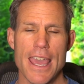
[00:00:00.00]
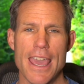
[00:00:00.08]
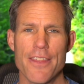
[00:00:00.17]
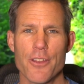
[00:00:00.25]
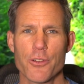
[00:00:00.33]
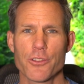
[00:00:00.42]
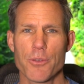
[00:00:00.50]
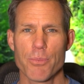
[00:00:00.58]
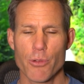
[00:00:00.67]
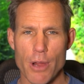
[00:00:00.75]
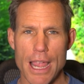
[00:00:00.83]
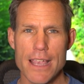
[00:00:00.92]
and they're
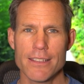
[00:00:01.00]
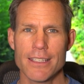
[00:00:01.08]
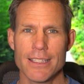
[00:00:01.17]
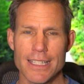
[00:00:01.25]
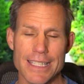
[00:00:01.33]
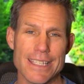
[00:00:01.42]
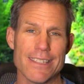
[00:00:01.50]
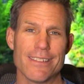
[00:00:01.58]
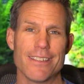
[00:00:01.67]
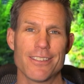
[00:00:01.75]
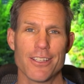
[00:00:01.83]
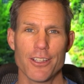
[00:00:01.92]
surprisingly
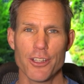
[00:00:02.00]
easy to